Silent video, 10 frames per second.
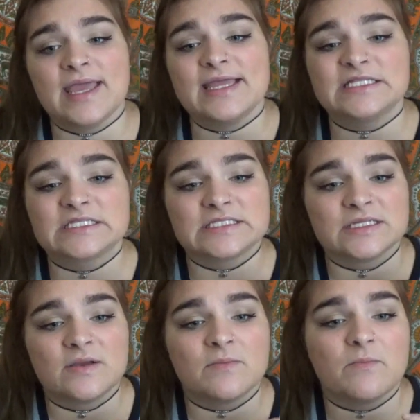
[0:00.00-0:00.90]
it's
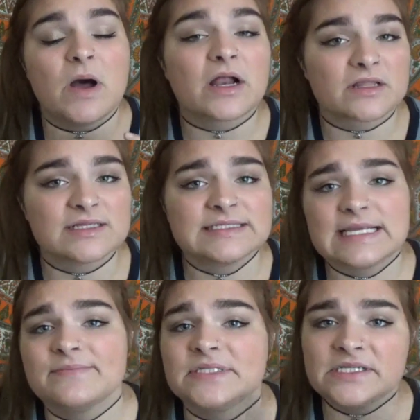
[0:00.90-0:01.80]
part of the
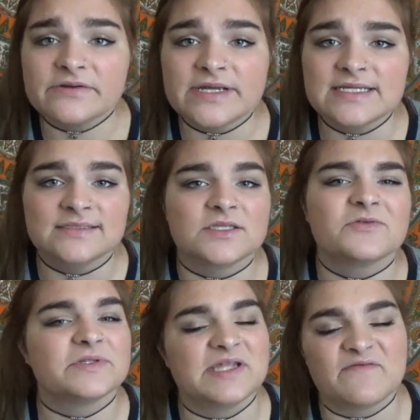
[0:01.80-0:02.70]
same series, and you
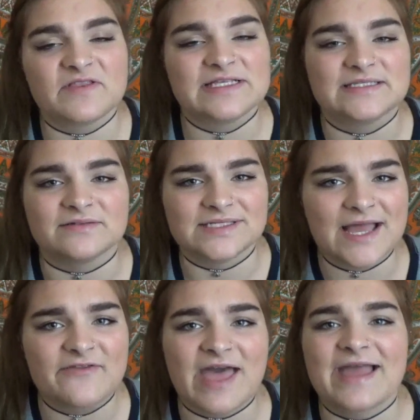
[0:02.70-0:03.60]
can definitely still
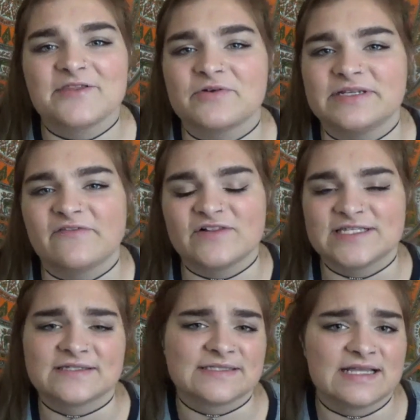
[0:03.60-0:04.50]
tell that, and you can definitely
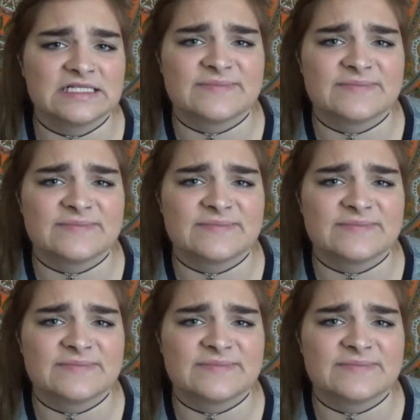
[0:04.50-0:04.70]
still tell